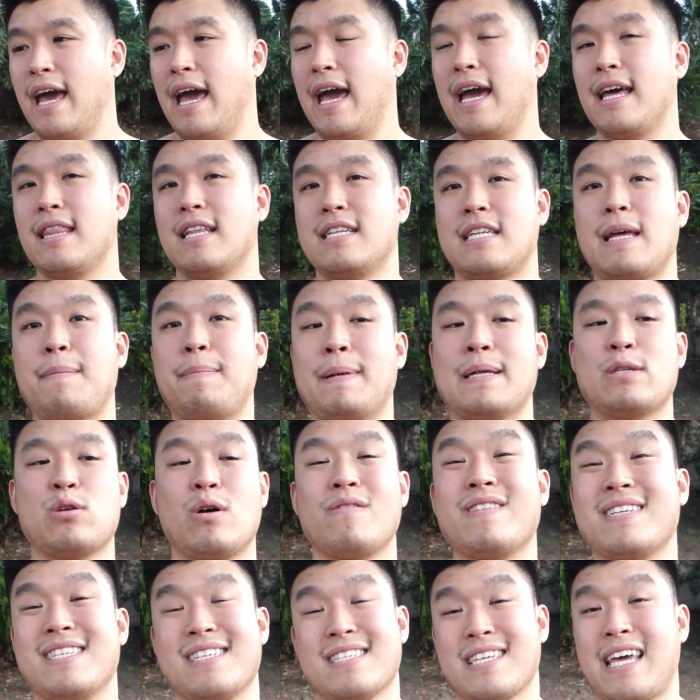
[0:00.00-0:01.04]
And the D P
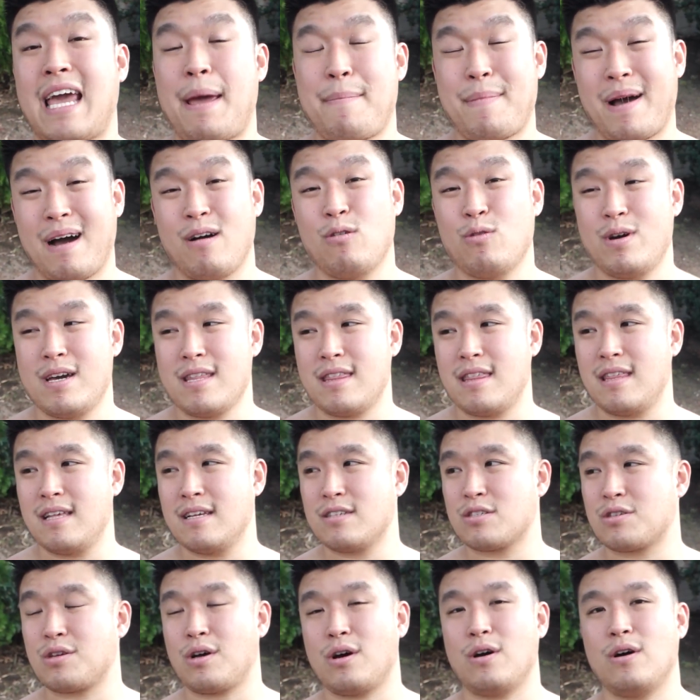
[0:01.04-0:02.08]
twelve they just came out with,
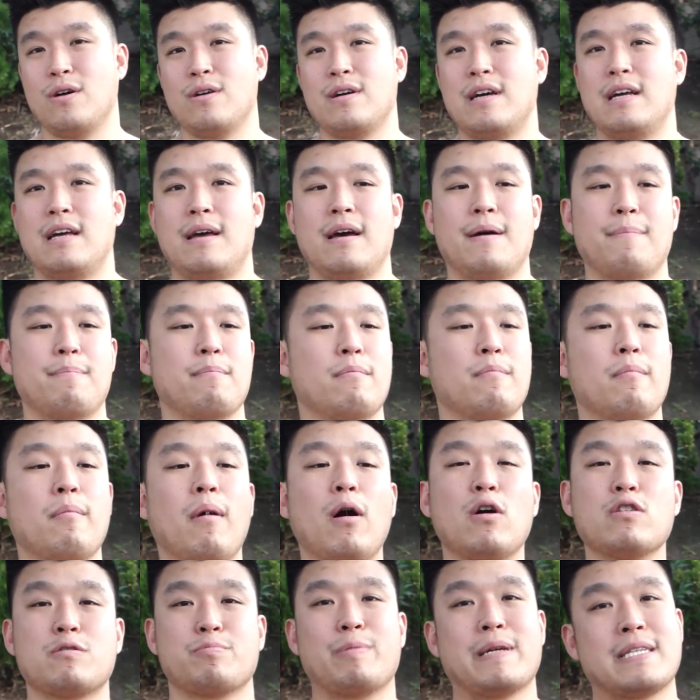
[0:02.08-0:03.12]
so
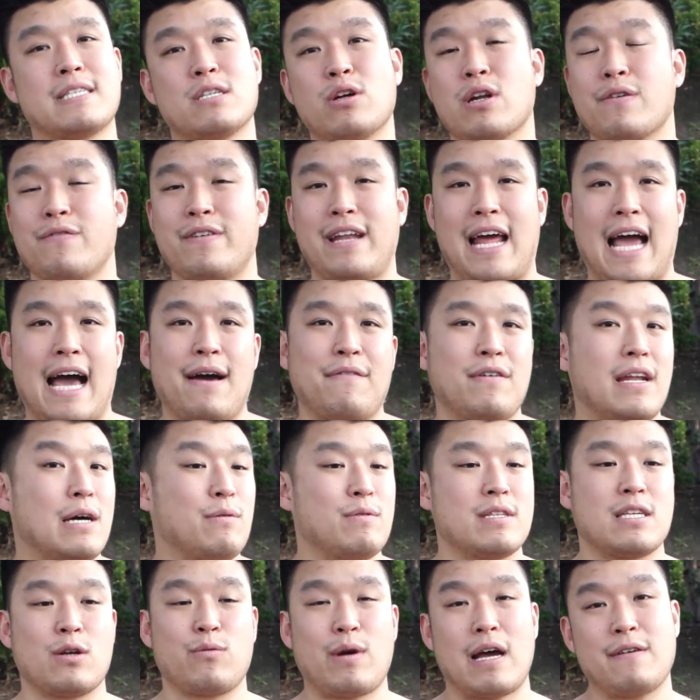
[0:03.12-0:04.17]
most places don't even have it. I
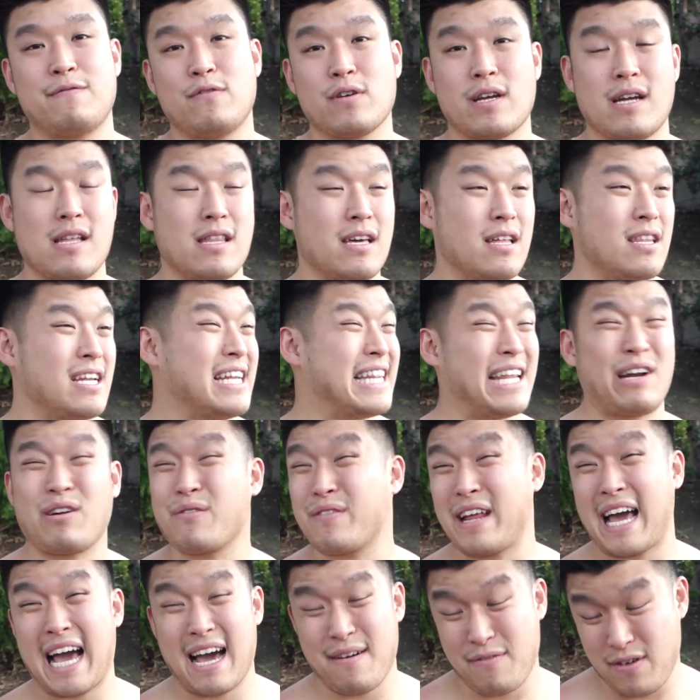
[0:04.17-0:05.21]
went to Rifle Gear the other day, they don't
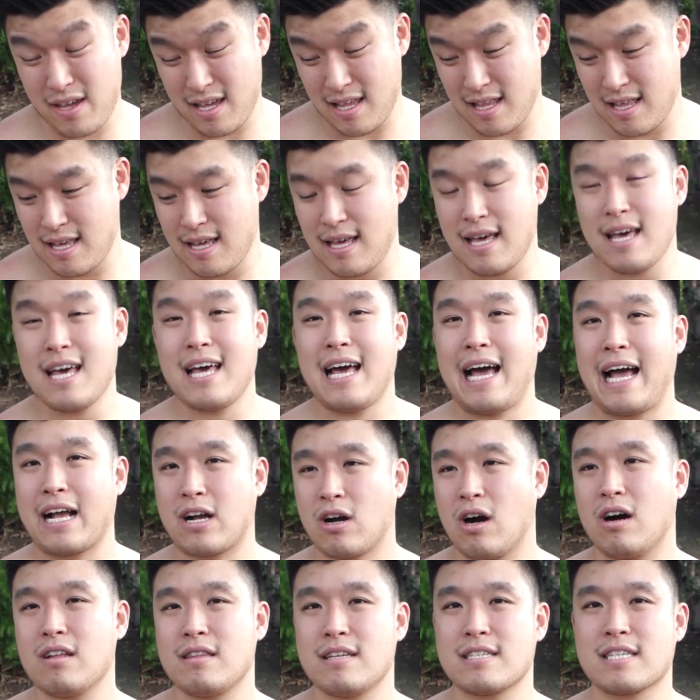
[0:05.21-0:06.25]
even have it. I
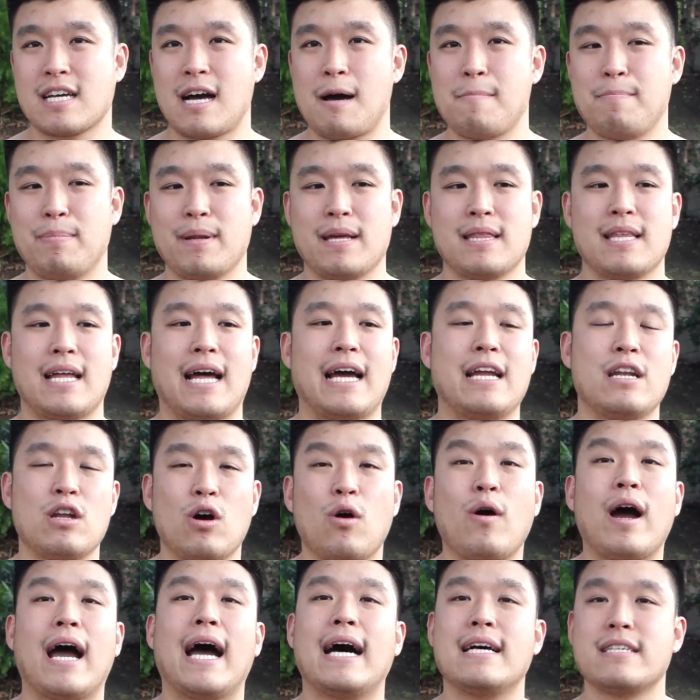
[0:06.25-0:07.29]
called this company that I
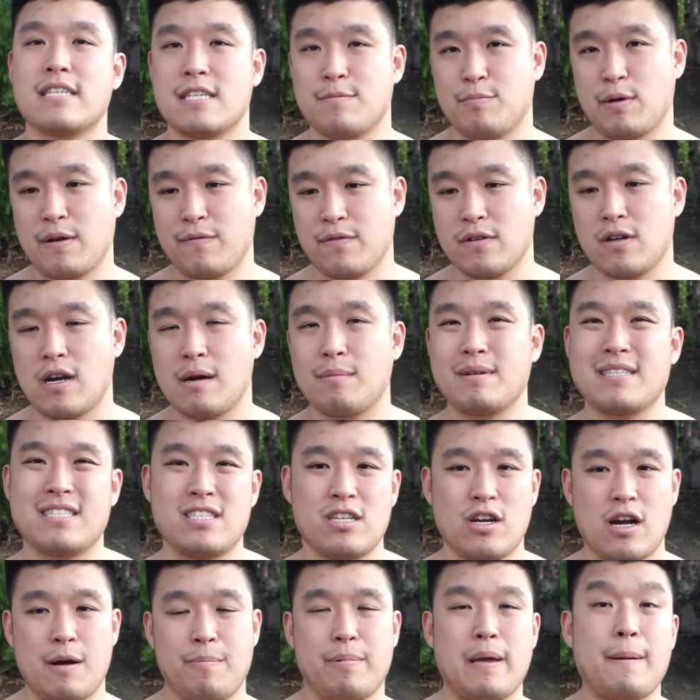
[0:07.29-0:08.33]
know has a Springfield Army
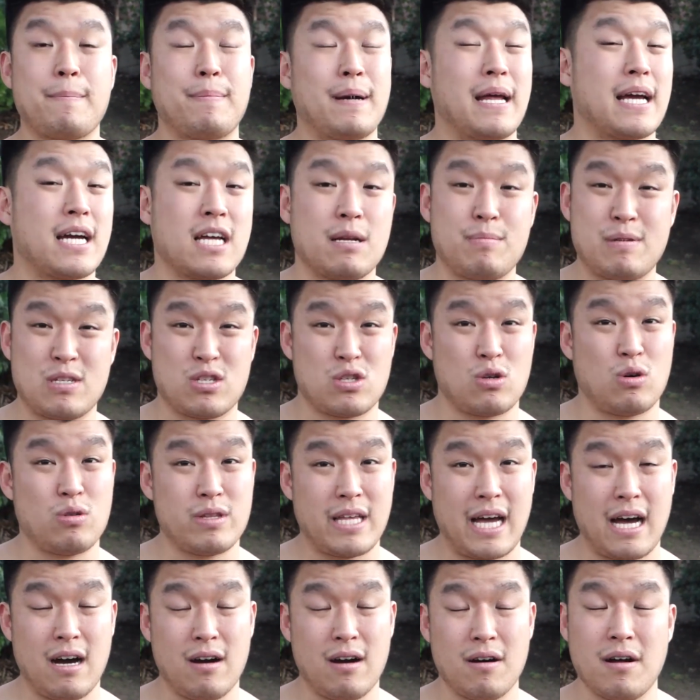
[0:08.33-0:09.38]
T R P, but it could have been
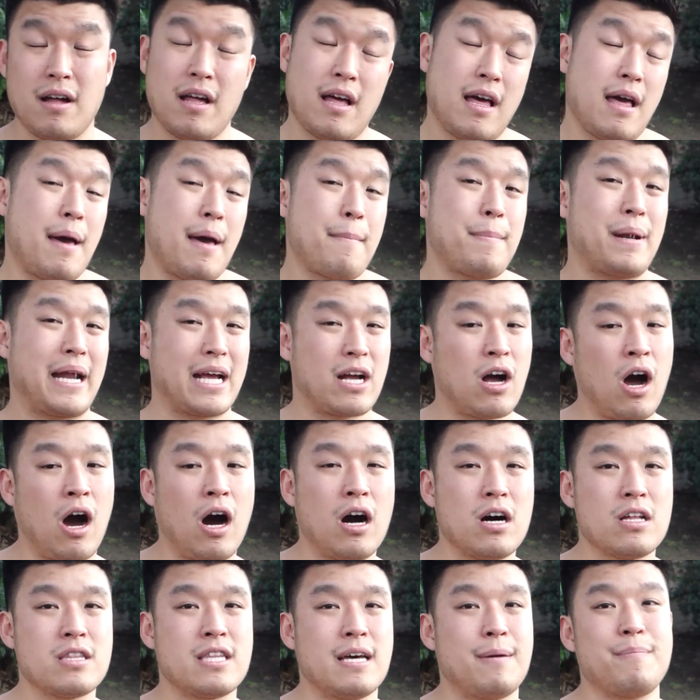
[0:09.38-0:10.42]
sold out. But I
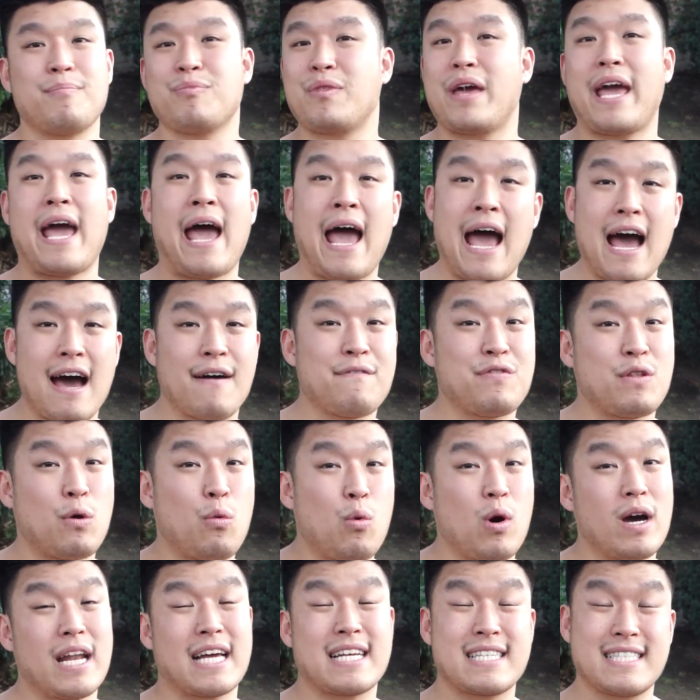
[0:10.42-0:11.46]
called them, they have the
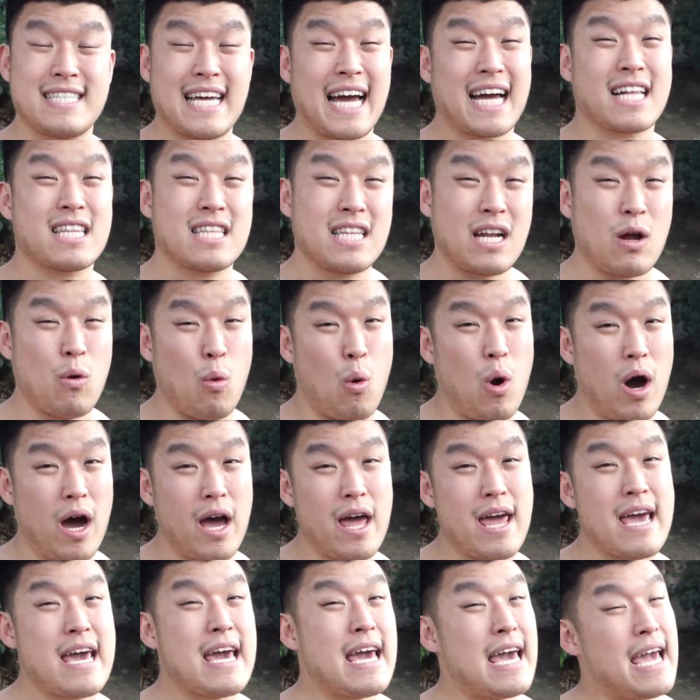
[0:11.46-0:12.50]
one exactly that I
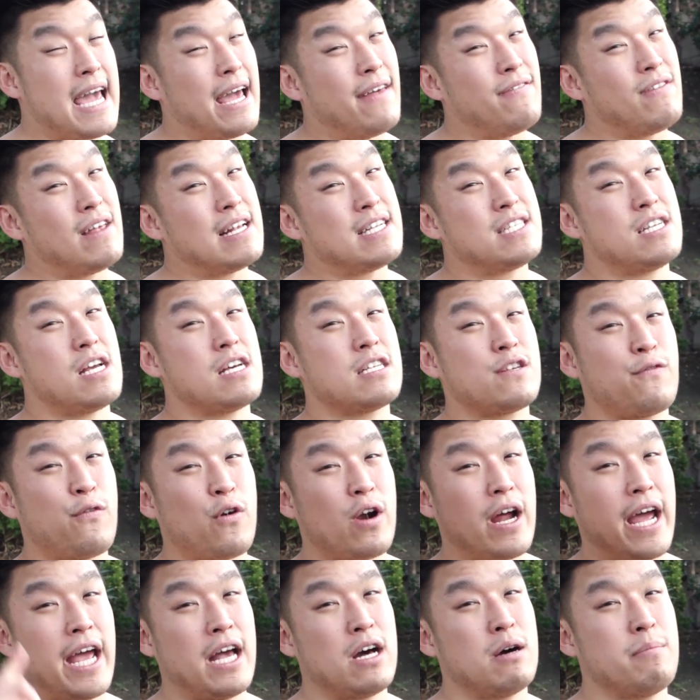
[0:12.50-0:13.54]
want. And then just
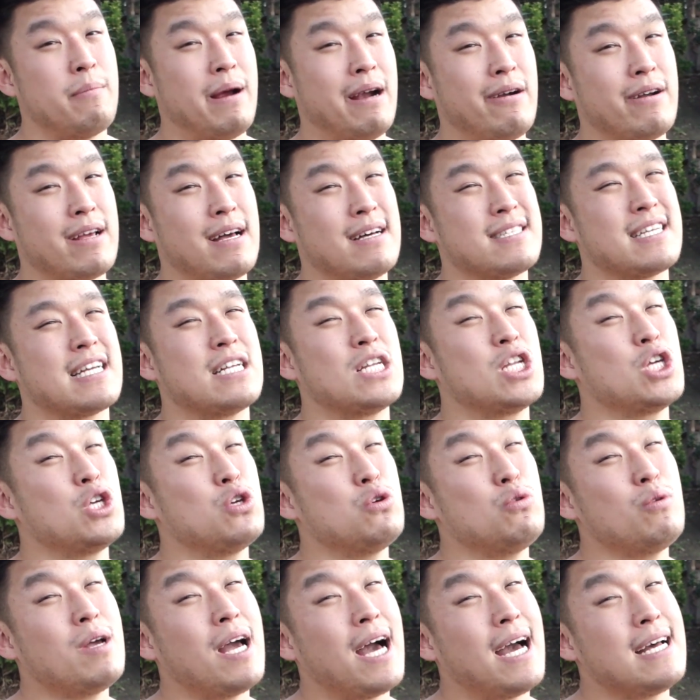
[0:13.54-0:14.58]
for a Hail Mary, I was like, do
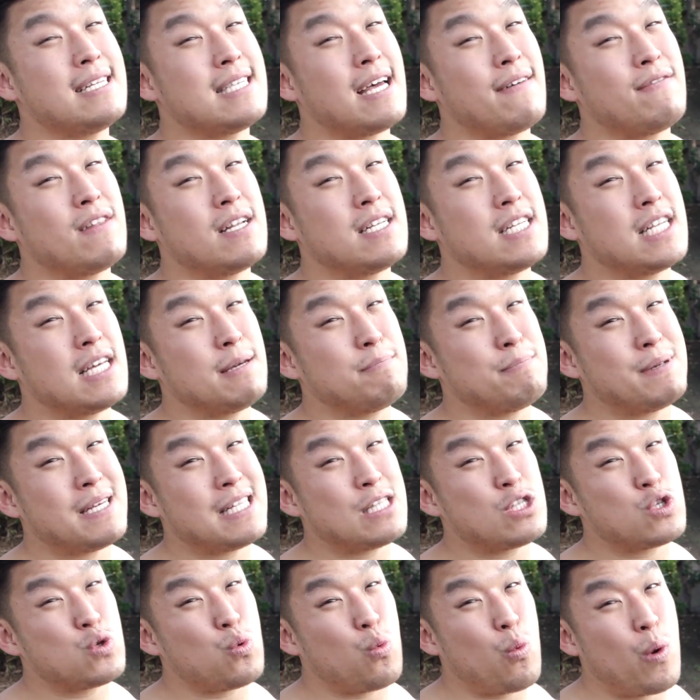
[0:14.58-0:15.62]
you guys have the D P
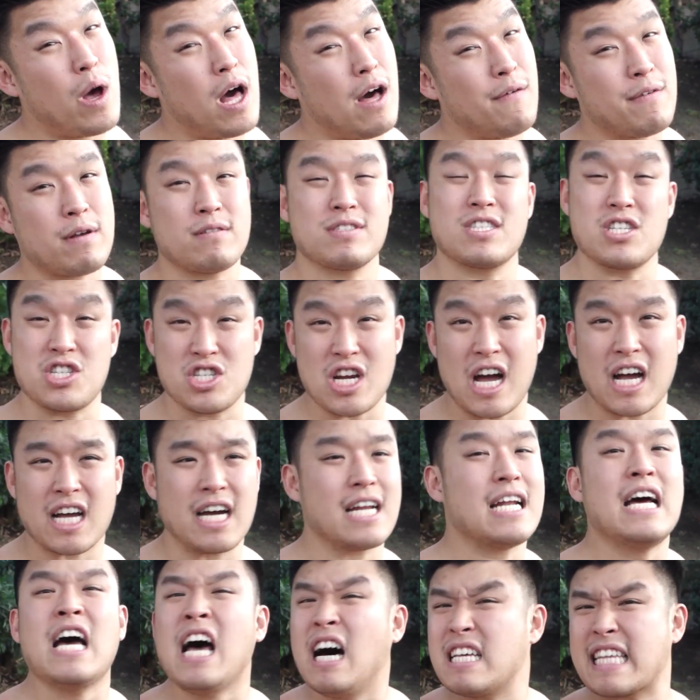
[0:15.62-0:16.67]
twelve? He goes, the
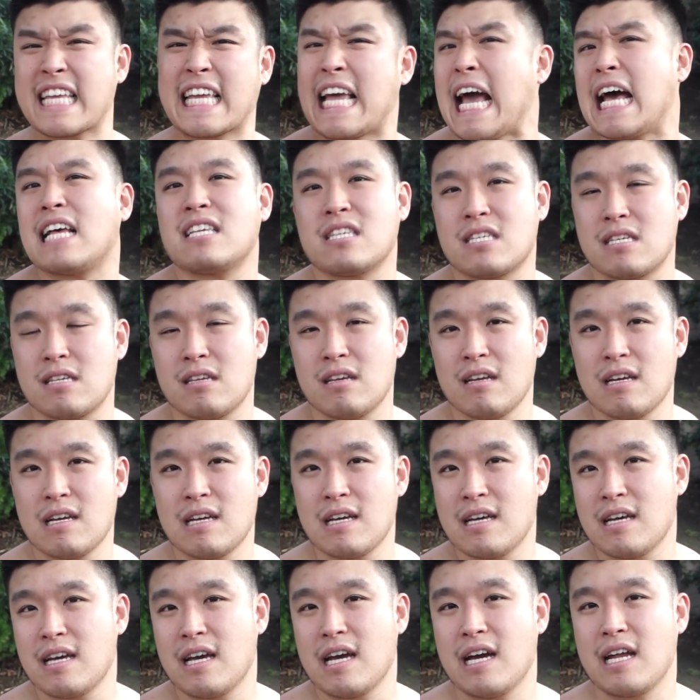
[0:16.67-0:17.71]
shotgun? I was like, yes!
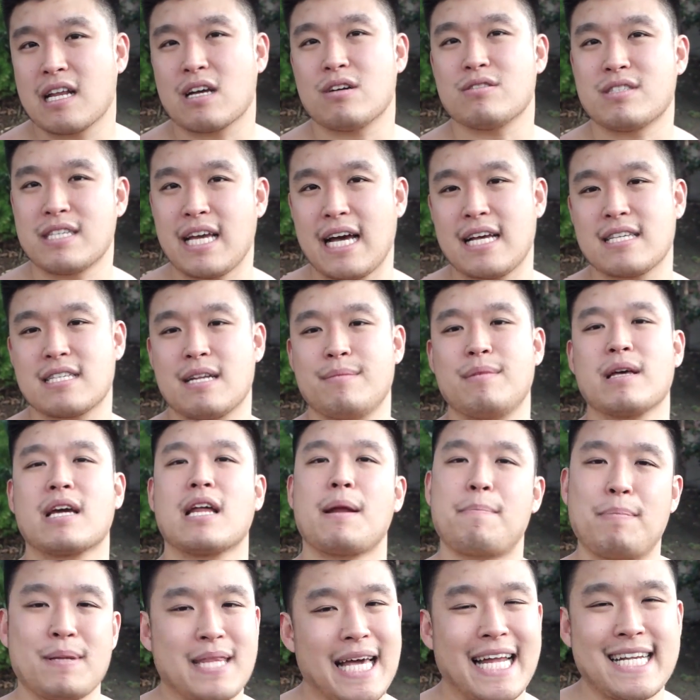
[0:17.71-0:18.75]
And he goes, yes. And I'm like,
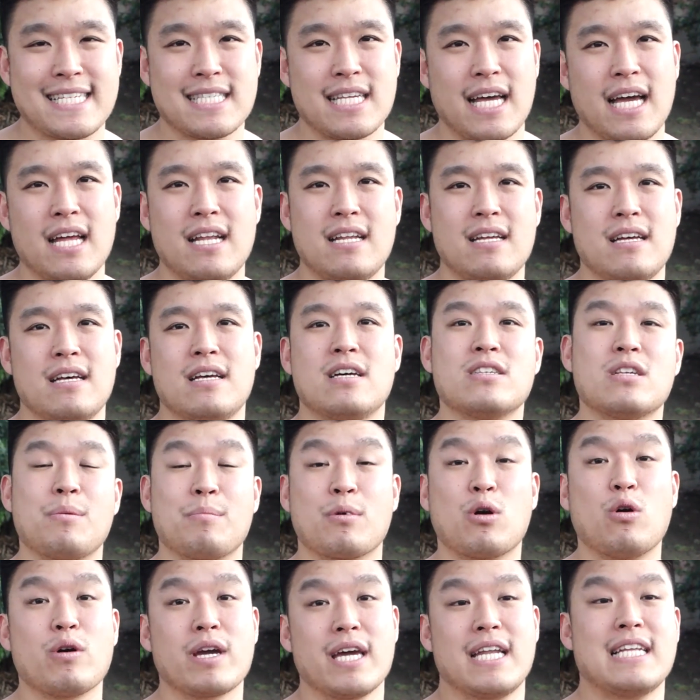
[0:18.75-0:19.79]
can you put that aside?
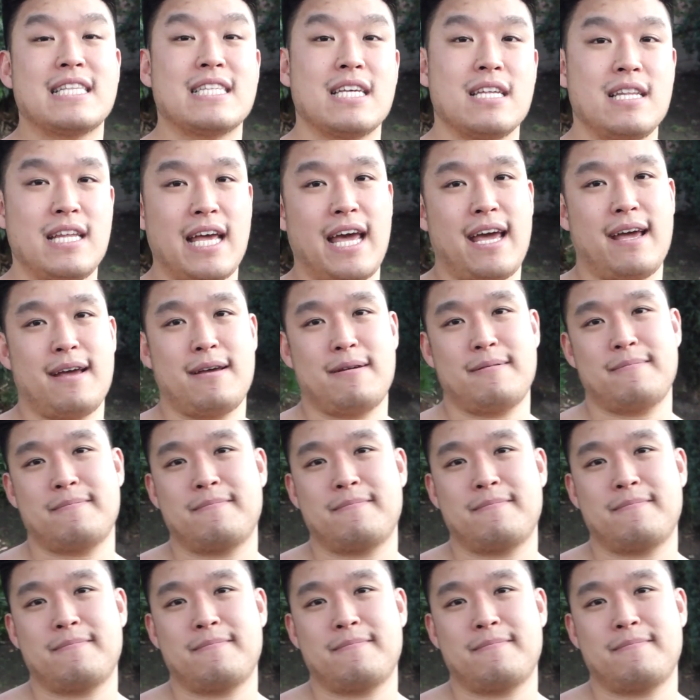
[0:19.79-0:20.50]
I'm gonna go get it today.